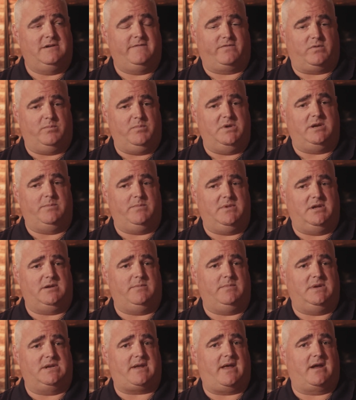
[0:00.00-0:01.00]
For Minutemen,
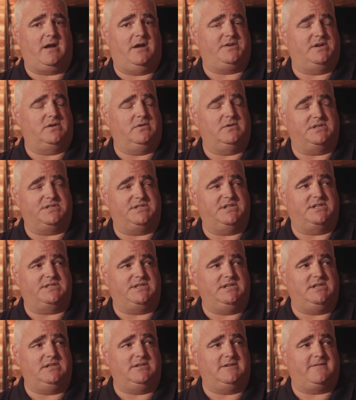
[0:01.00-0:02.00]
it meant I got to go to
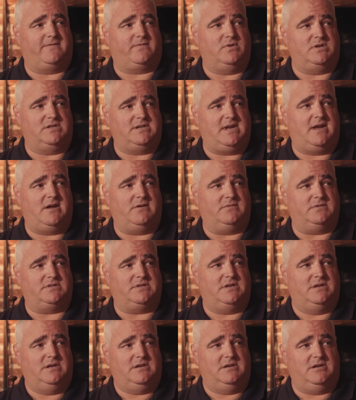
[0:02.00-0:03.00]
16 different
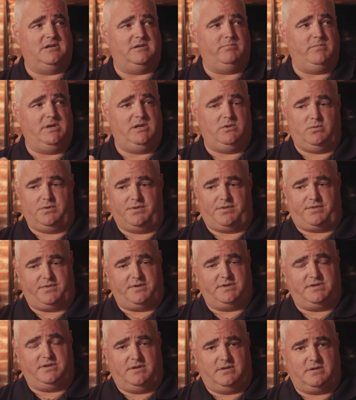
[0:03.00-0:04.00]
towns and meet with
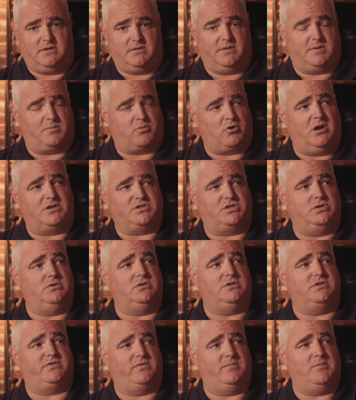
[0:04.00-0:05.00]
the
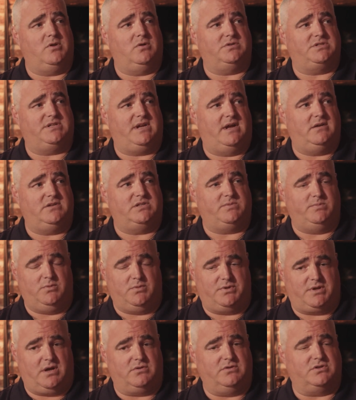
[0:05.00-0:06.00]
prosecutors from those towns,
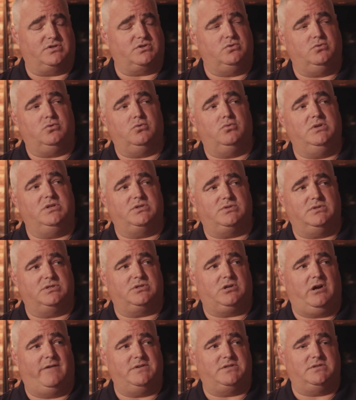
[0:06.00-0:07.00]
meet with other school
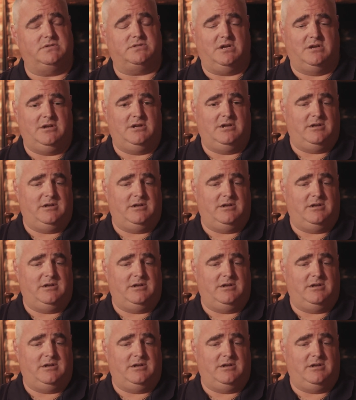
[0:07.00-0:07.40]
resource officers,